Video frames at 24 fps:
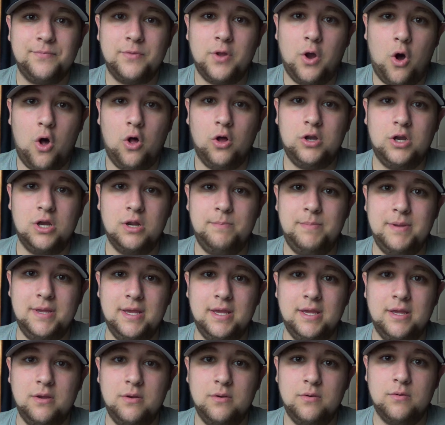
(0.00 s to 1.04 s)
All could
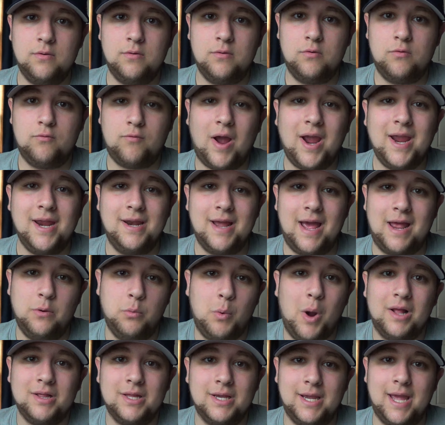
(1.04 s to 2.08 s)
be right
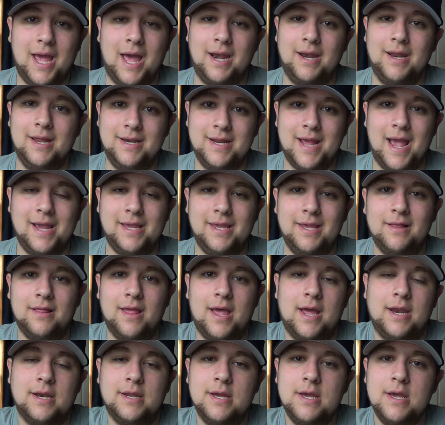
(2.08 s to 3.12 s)
and well again in Yankee
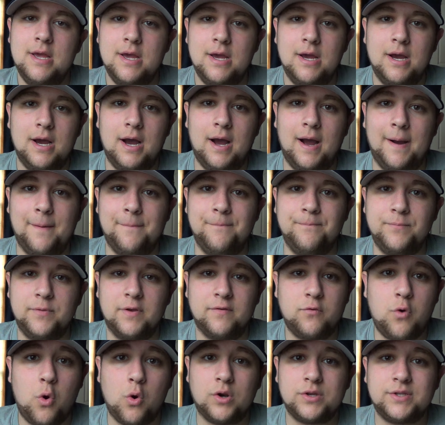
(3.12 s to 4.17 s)
land.
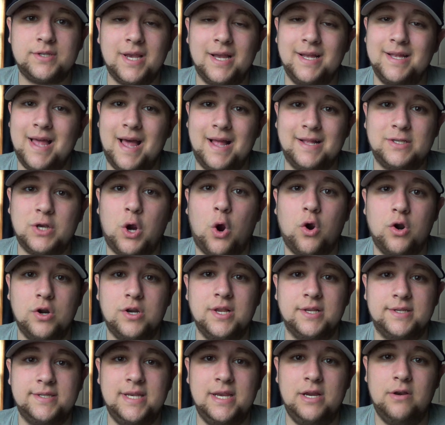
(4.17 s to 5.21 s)
Of course, that's hard
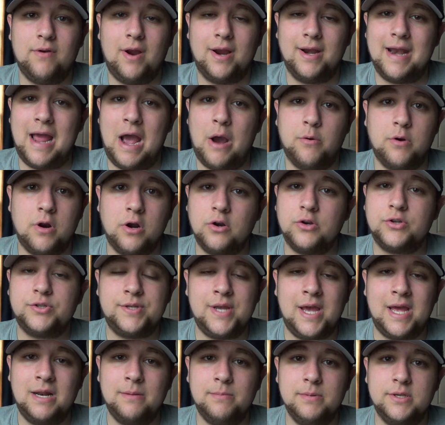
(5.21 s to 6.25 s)
to see right now, and
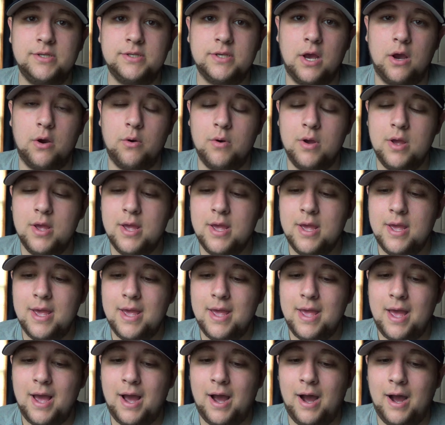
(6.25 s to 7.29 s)
understandably so.
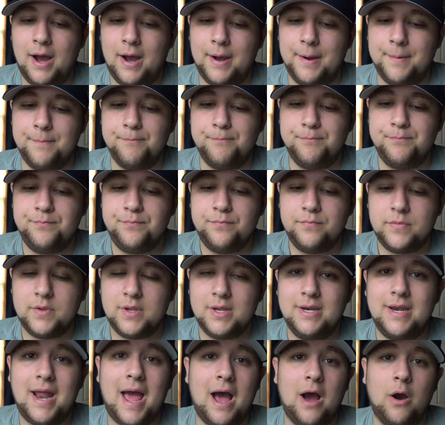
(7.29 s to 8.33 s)

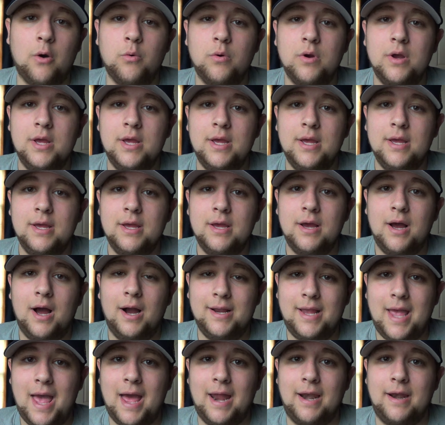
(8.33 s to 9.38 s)
Now,
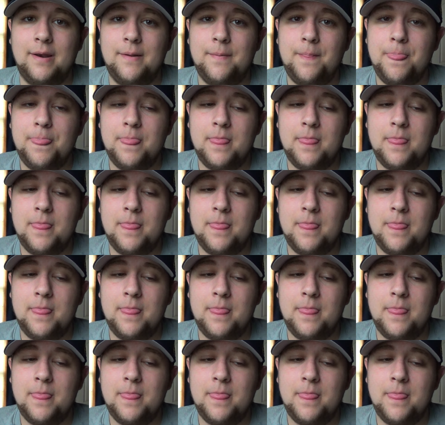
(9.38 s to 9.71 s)
again,